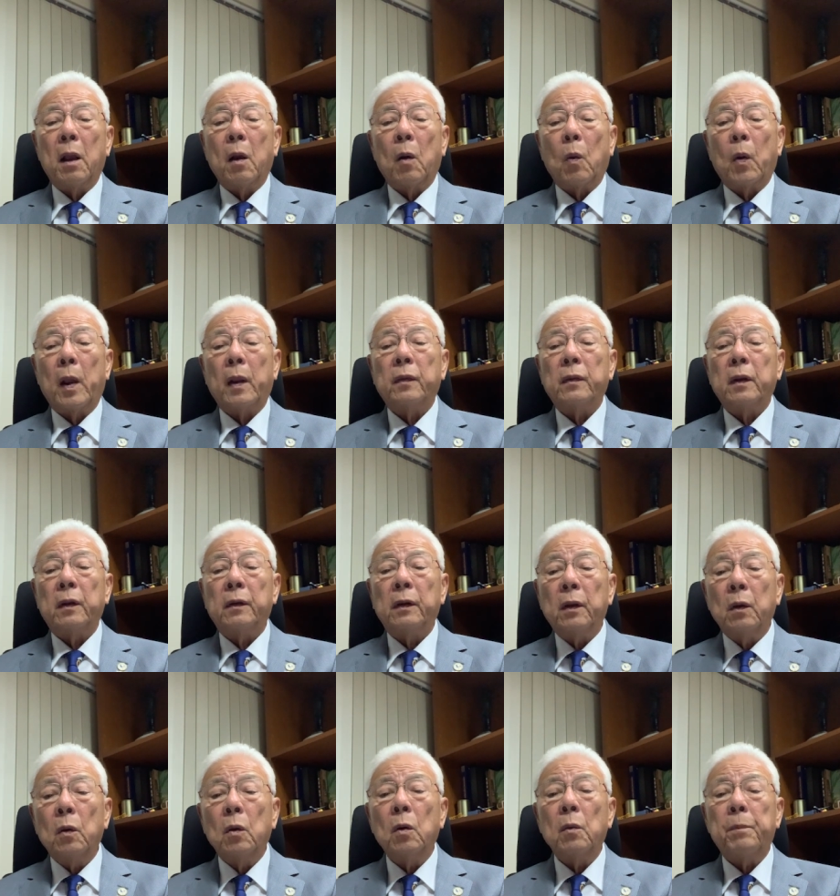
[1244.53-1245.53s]
When the
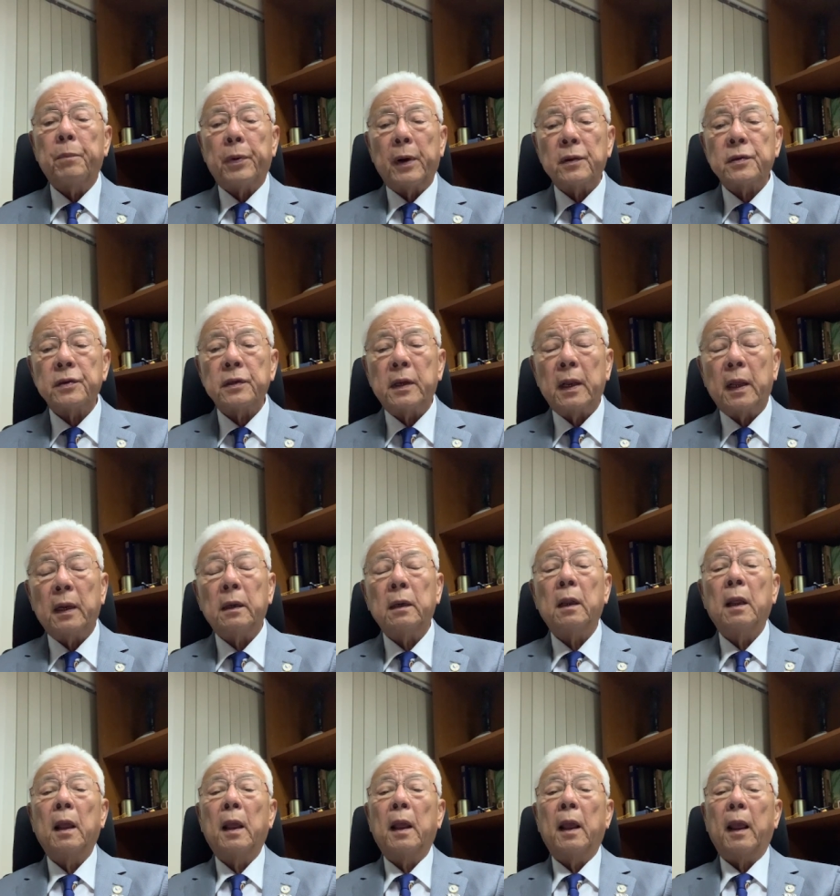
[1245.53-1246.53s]
new
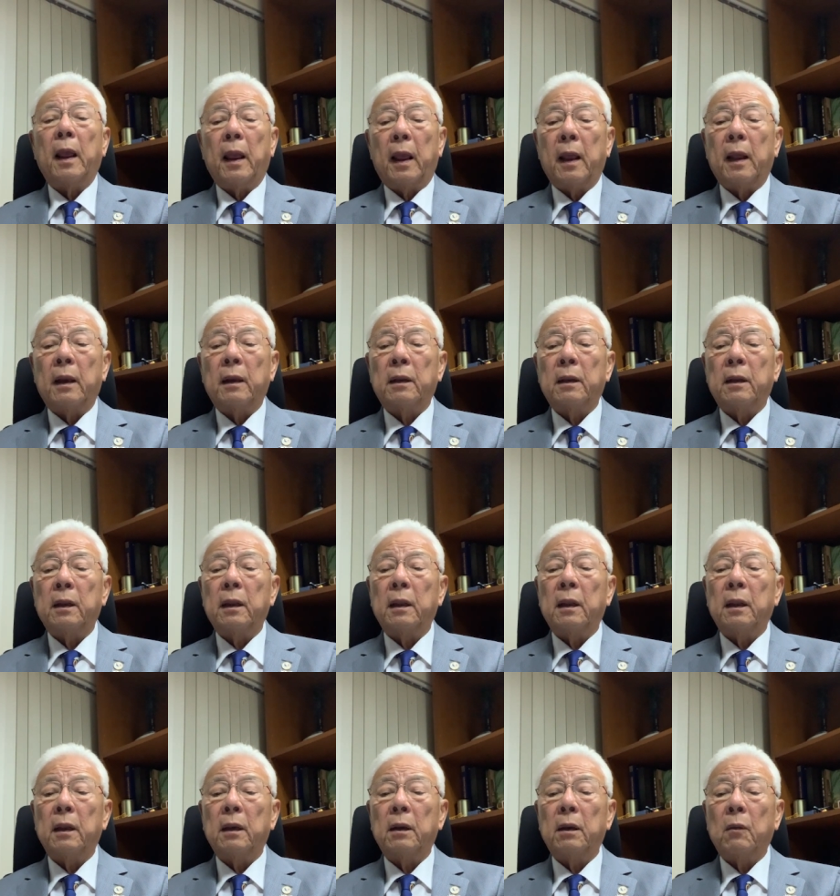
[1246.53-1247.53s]
president and
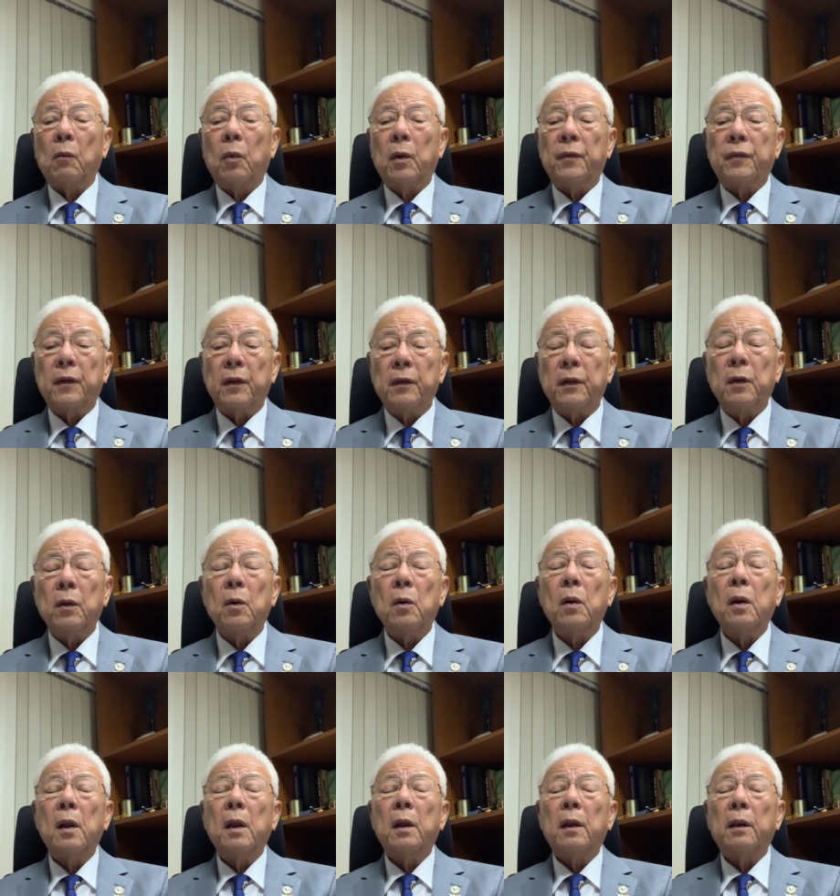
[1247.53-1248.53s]
the with the
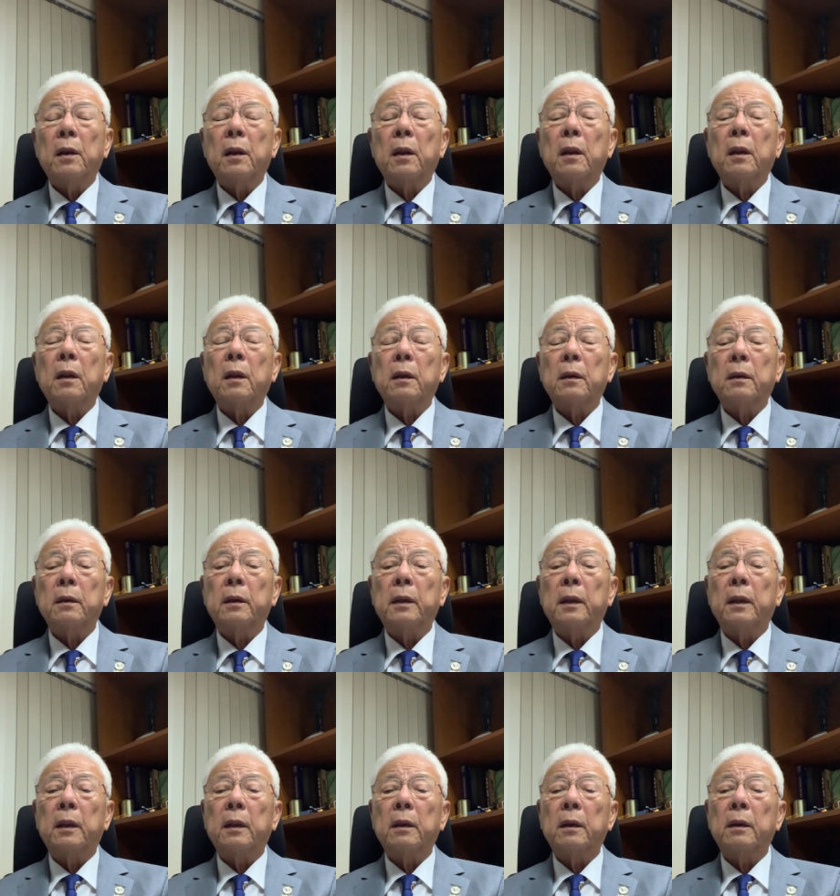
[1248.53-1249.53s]
new
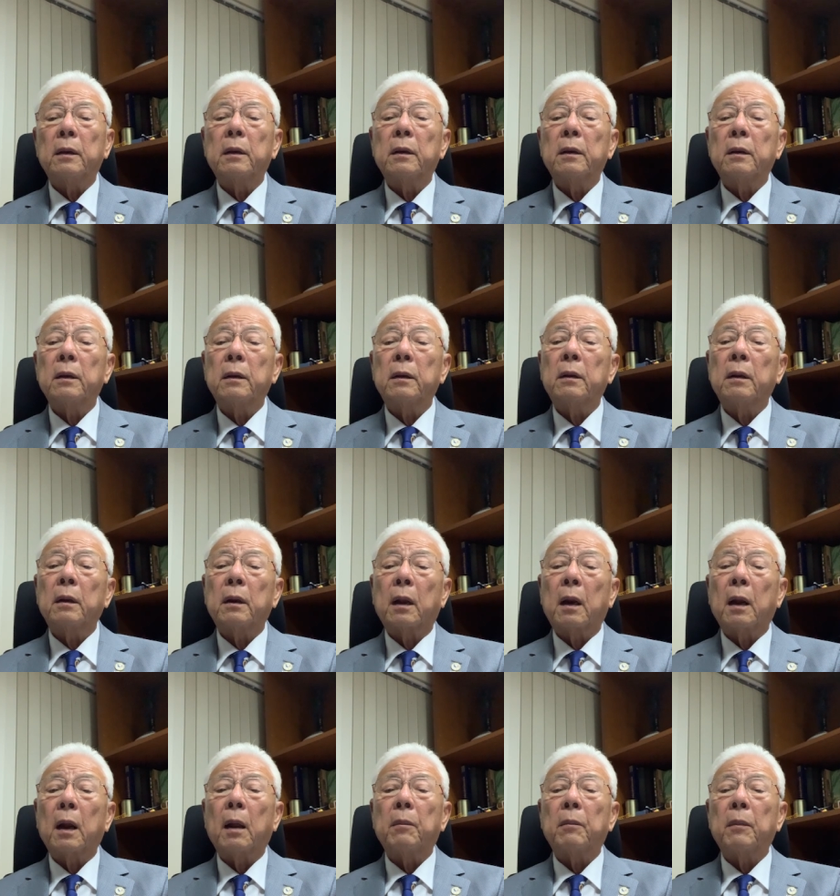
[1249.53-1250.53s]
the
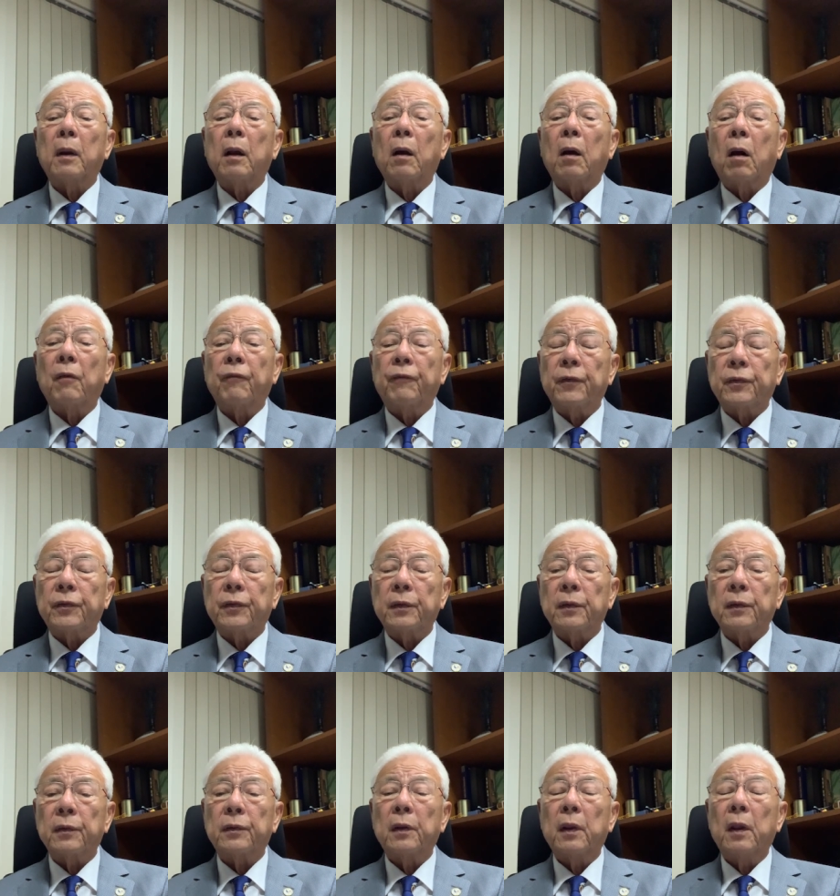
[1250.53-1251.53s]
club
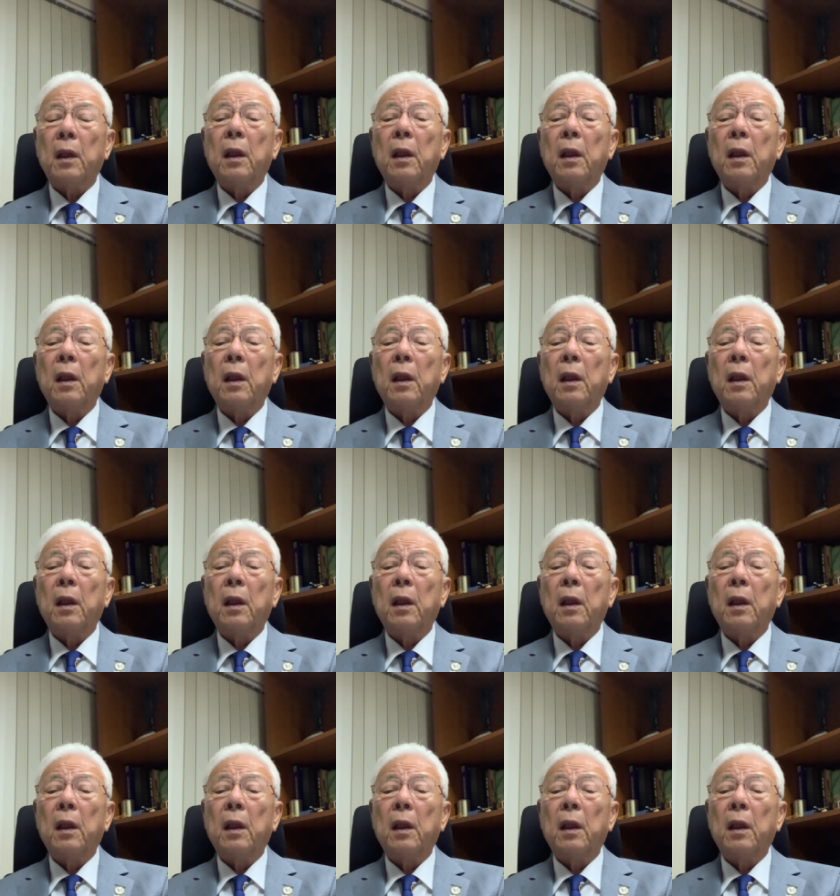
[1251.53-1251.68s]
officers